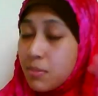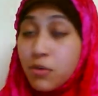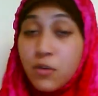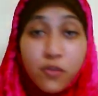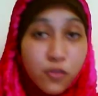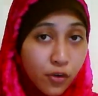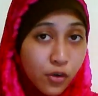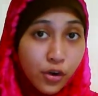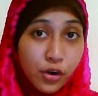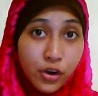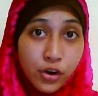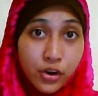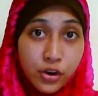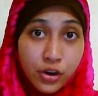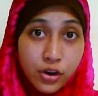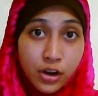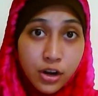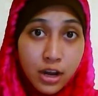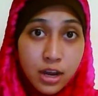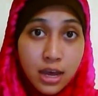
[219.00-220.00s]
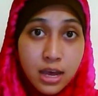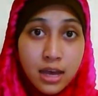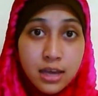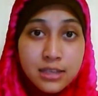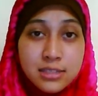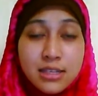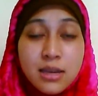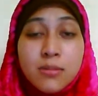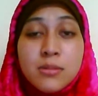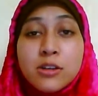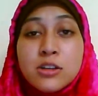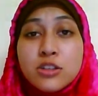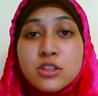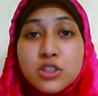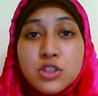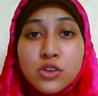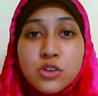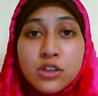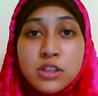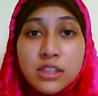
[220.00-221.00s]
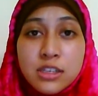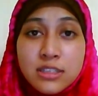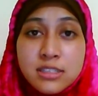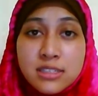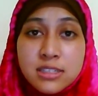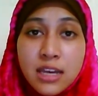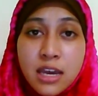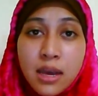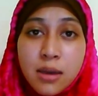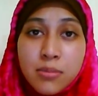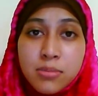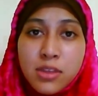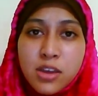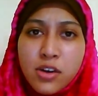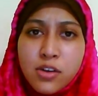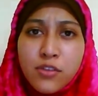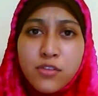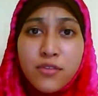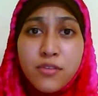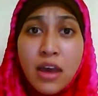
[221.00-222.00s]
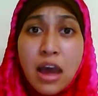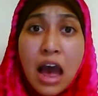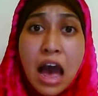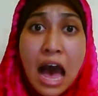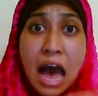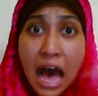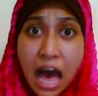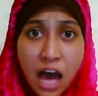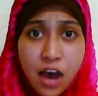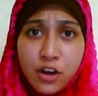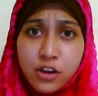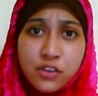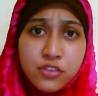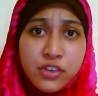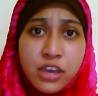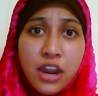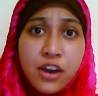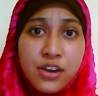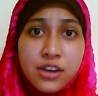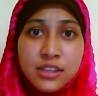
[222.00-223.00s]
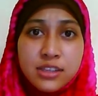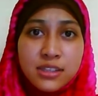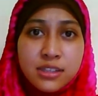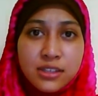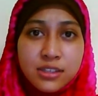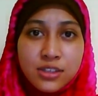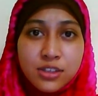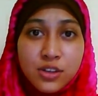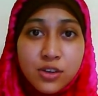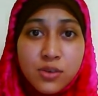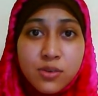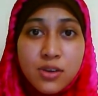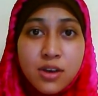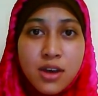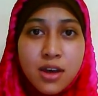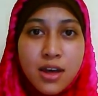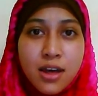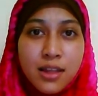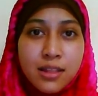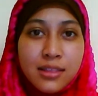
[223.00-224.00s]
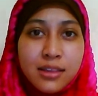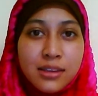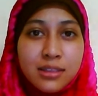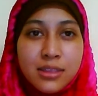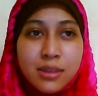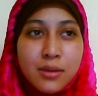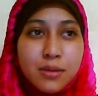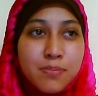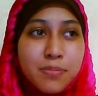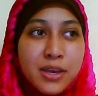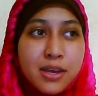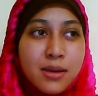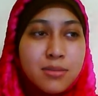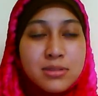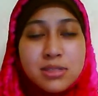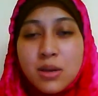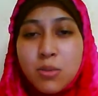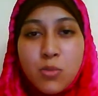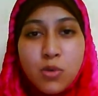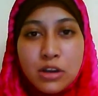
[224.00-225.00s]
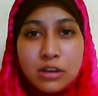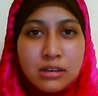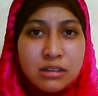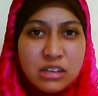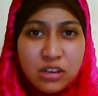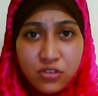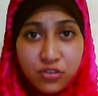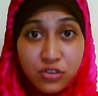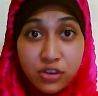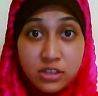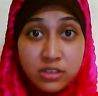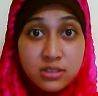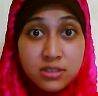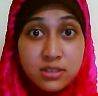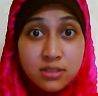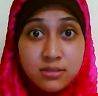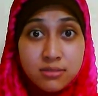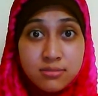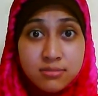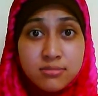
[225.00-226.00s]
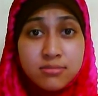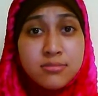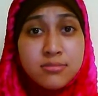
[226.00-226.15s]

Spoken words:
Number four. Some girls during this time, they're out of character, you know? Like, they become someone different.